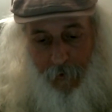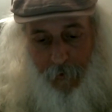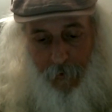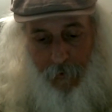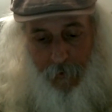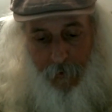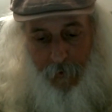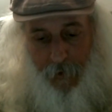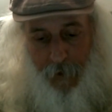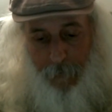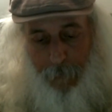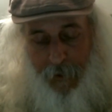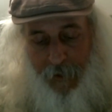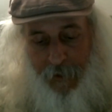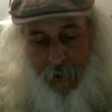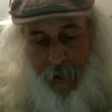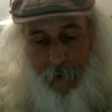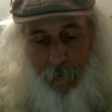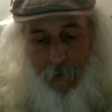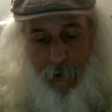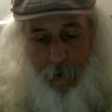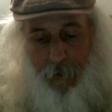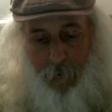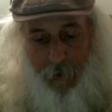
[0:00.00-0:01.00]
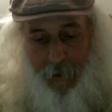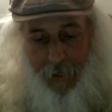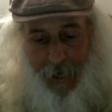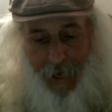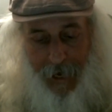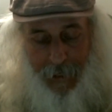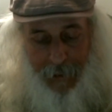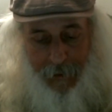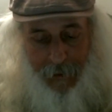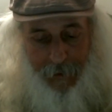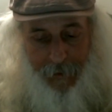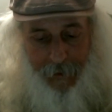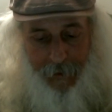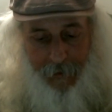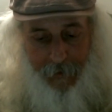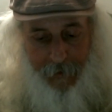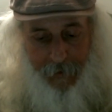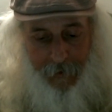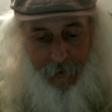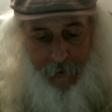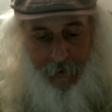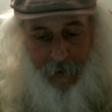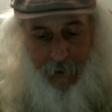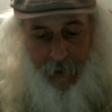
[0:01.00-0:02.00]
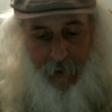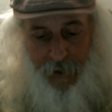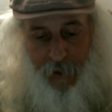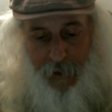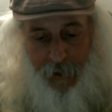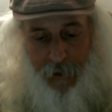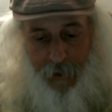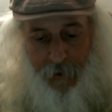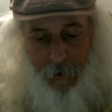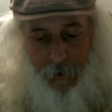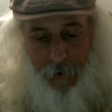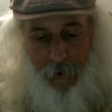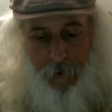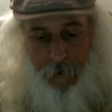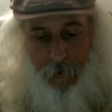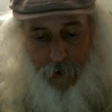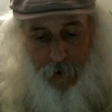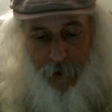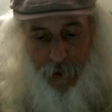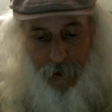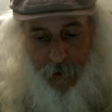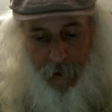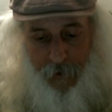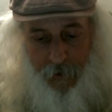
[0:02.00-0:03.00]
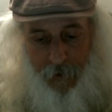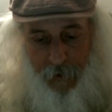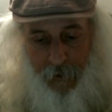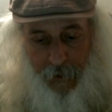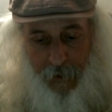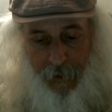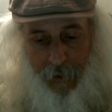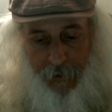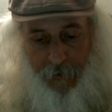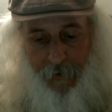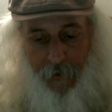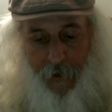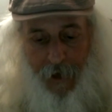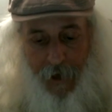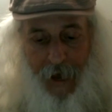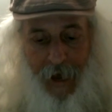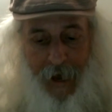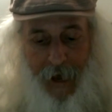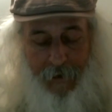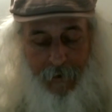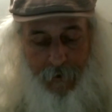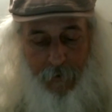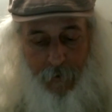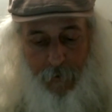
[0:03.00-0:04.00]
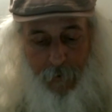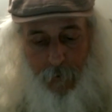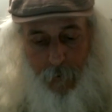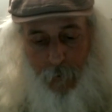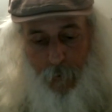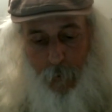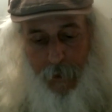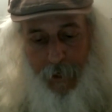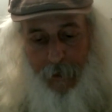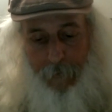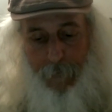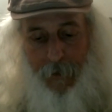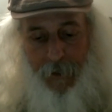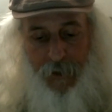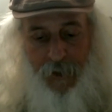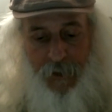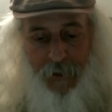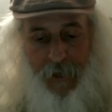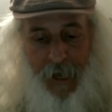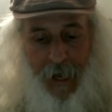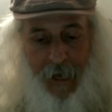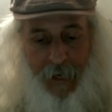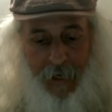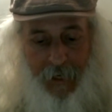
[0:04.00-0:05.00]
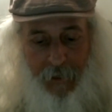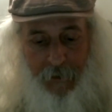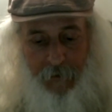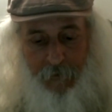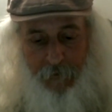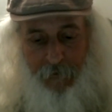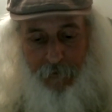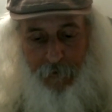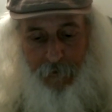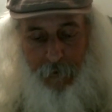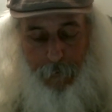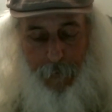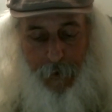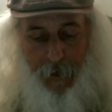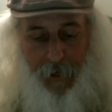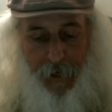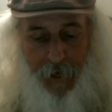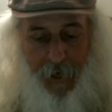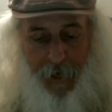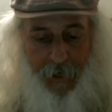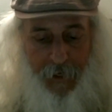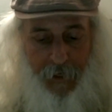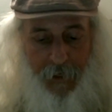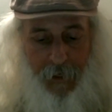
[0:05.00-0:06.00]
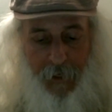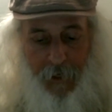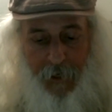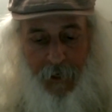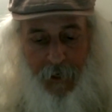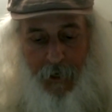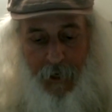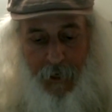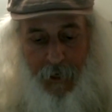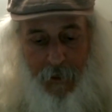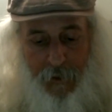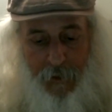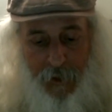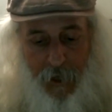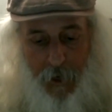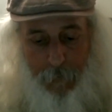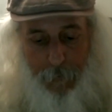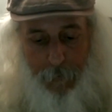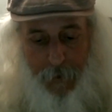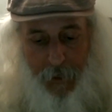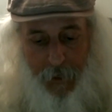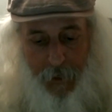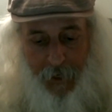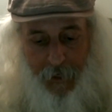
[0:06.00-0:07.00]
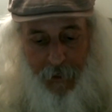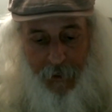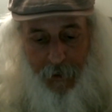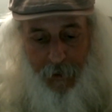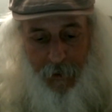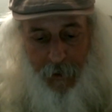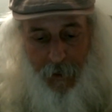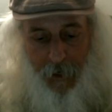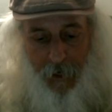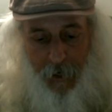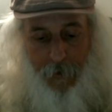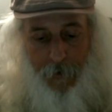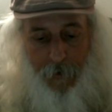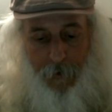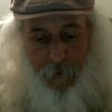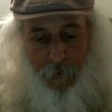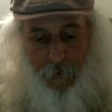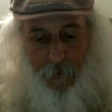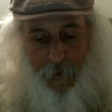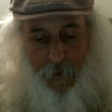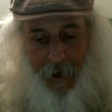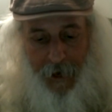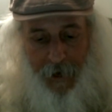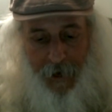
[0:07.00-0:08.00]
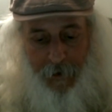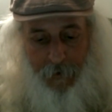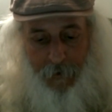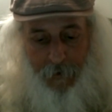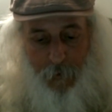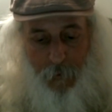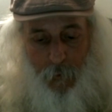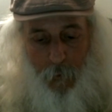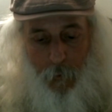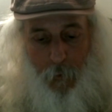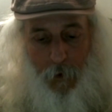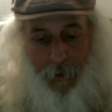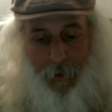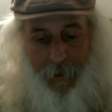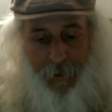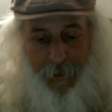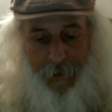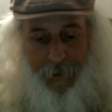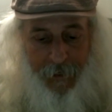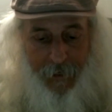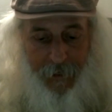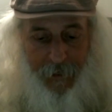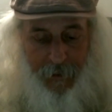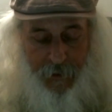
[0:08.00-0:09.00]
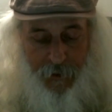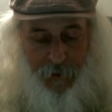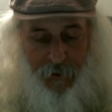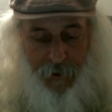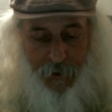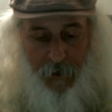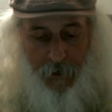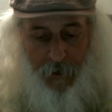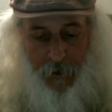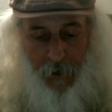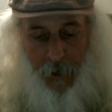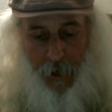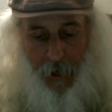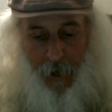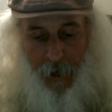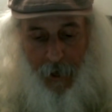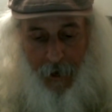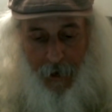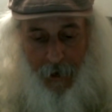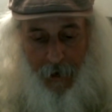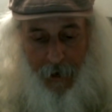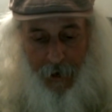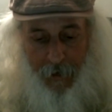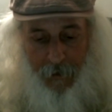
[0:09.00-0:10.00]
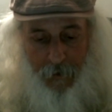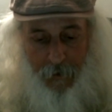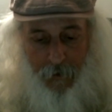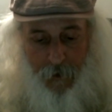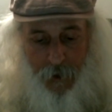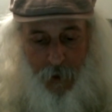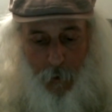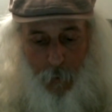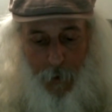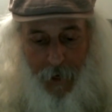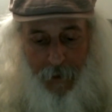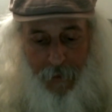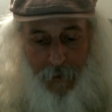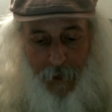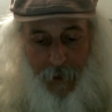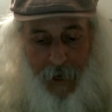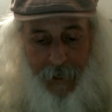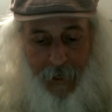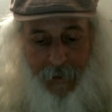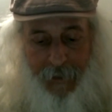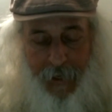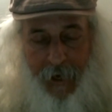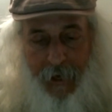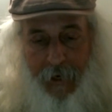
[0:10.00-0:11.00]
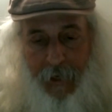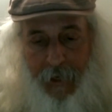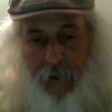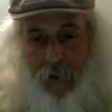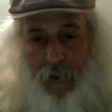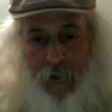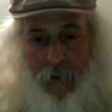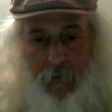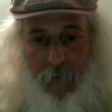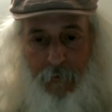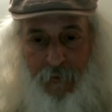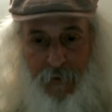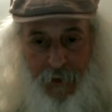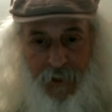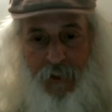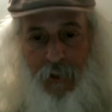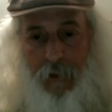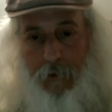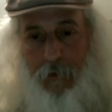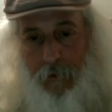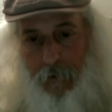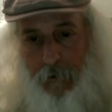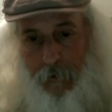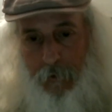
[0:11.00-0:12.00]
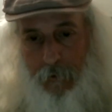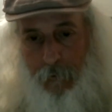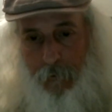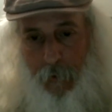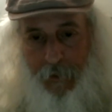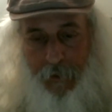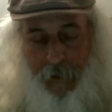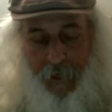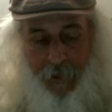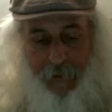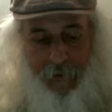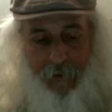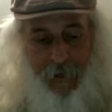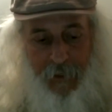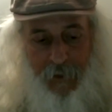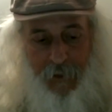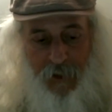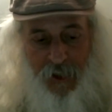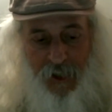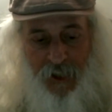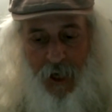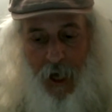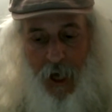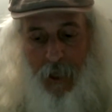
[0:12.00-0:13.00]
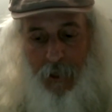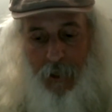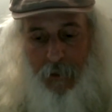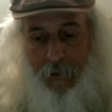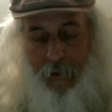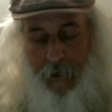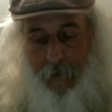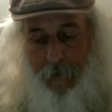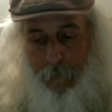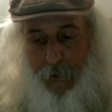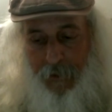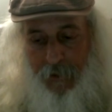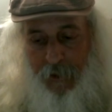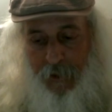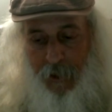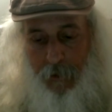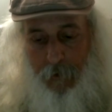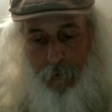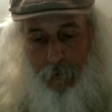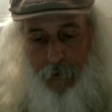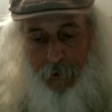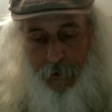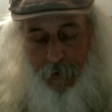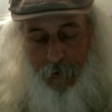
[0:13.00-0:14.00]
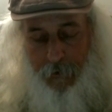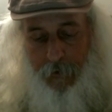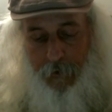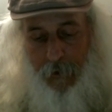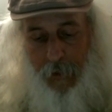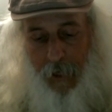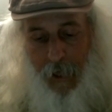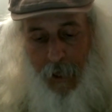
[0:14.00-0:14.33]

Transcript: material reality is an illusion in that we mistake it for being something other than what it is. And so we think that it's physical, we think that it's solid and material.